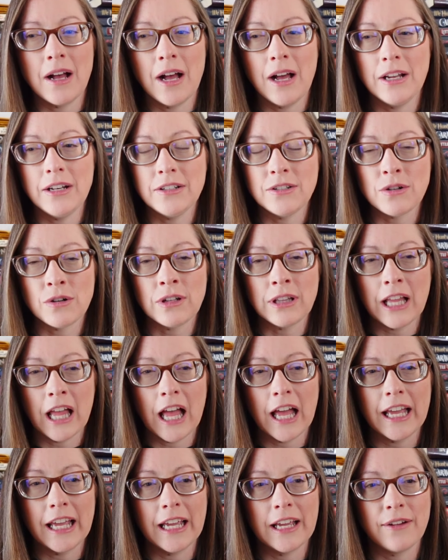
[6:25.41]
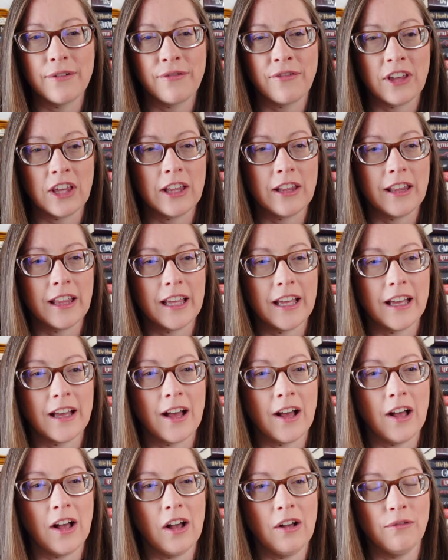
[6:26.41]
underlying feeling
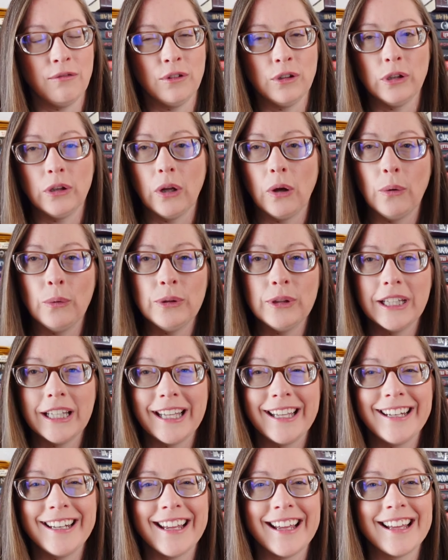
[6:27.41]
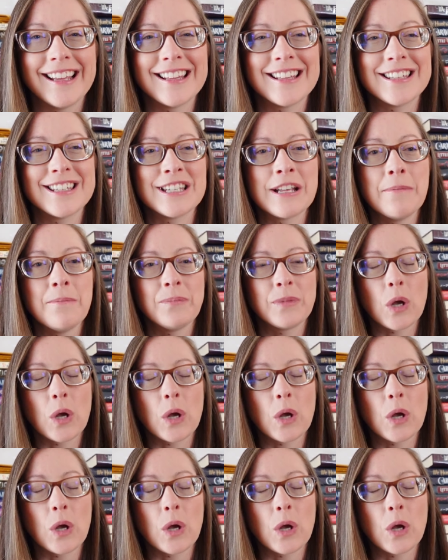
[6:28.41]
of loneliness